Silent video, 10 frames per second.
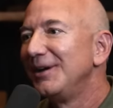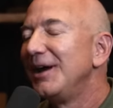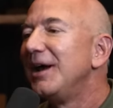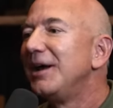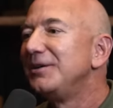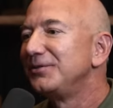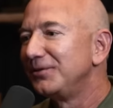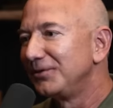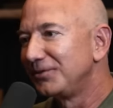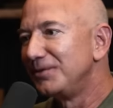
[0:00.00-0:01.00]
And
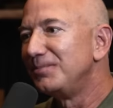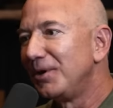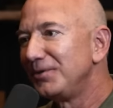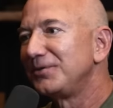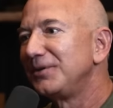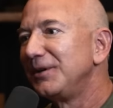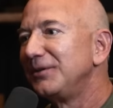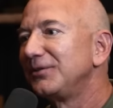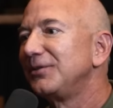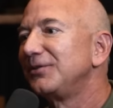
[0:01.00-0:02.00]
you're doing both
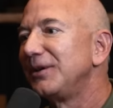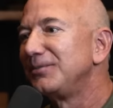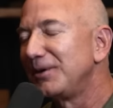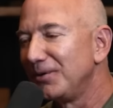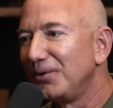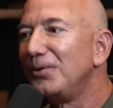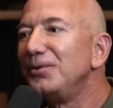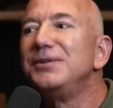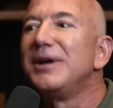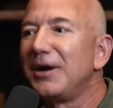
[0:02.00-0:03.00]
things at the same time. You're
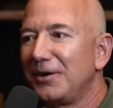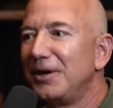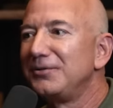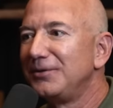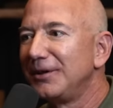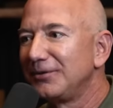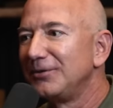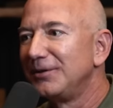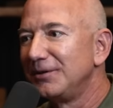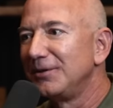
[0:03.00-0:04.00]
holding that
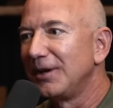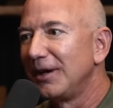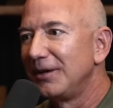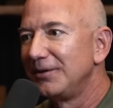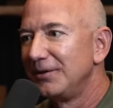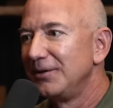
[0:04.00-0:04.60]
contradiction in your head.